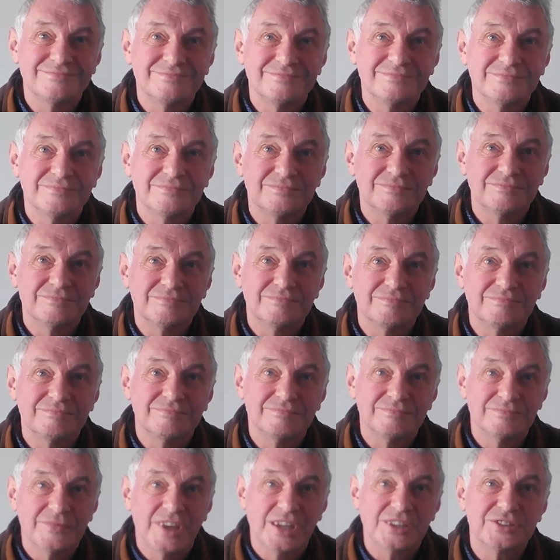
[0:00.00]
because
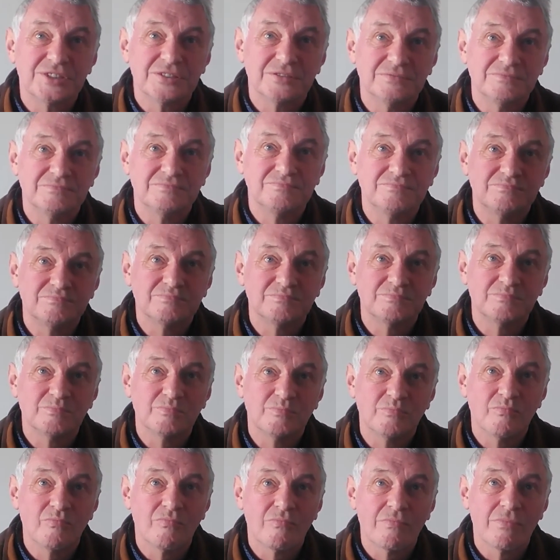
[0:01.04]
we're too
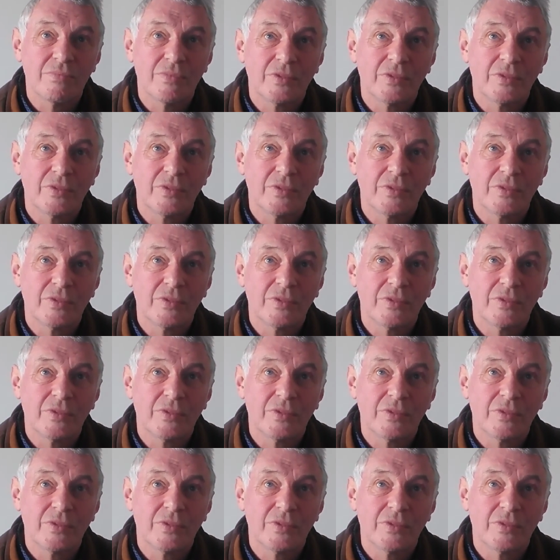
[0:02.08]
old.